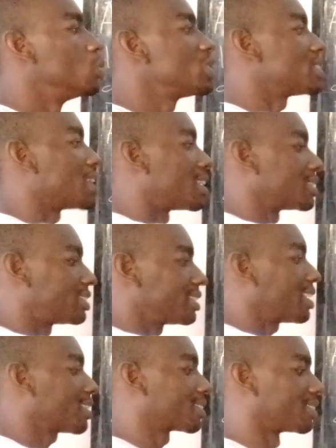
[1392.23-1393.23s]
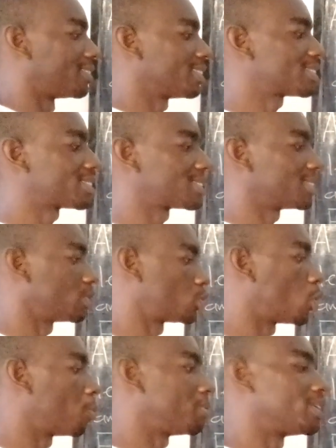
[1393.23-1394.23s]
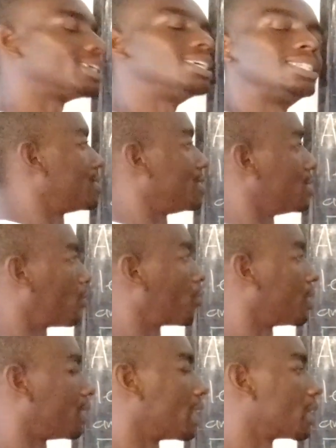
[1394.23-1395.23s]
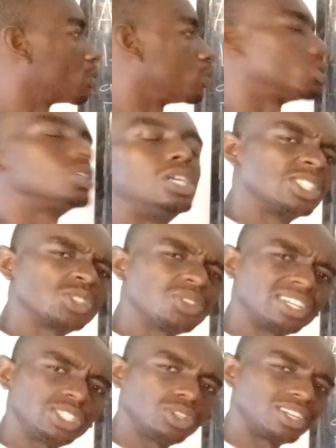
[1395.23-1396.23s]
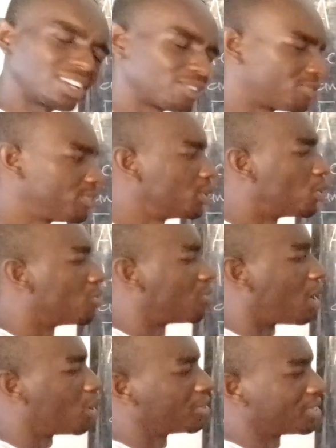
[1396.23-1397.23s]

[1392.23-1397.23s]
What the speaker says: which attack this topic at different angles so that you get a feel of how